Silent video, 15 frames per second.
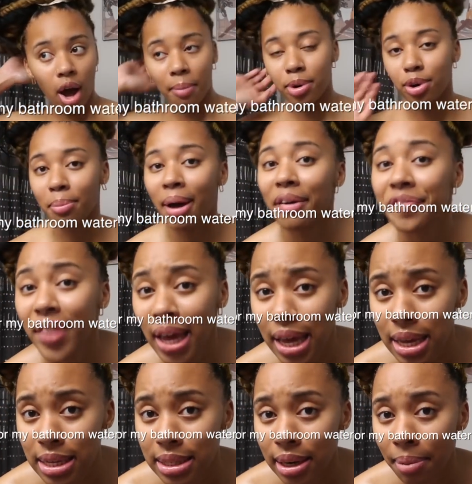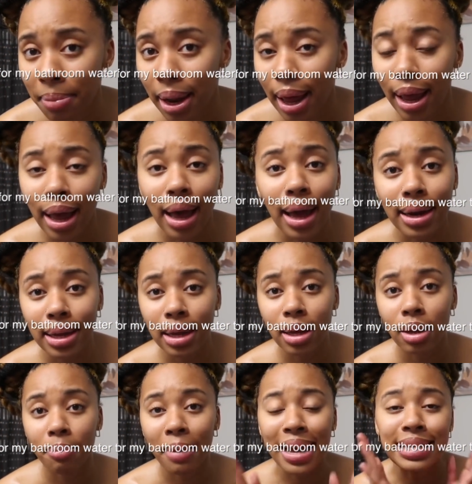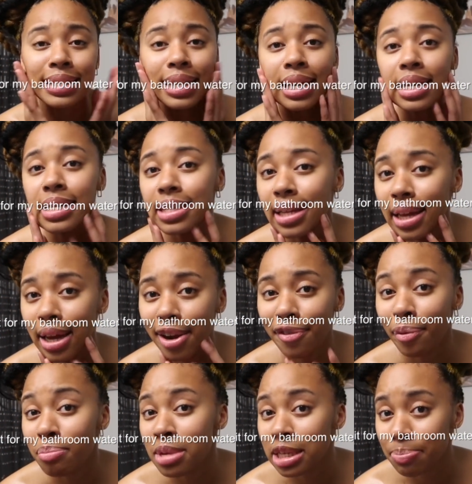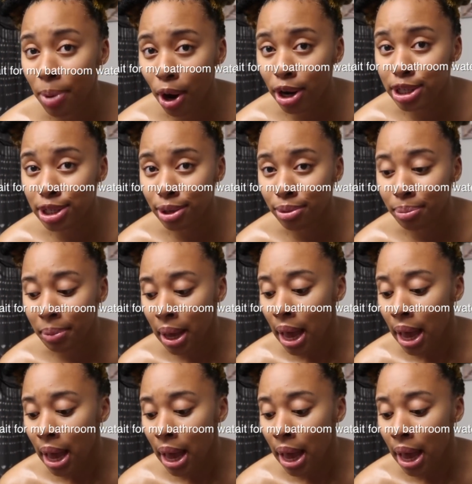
commented on my face and I'm like, honey, my skin is clear from this bar soap.